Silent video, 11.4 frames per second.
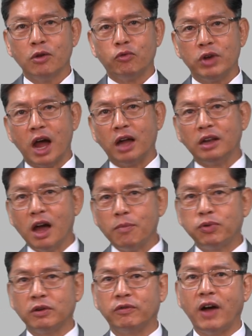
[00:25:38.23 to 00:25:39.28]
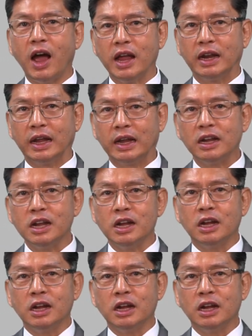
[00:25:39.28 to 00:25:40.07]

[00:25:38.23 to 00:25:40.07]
we are not providing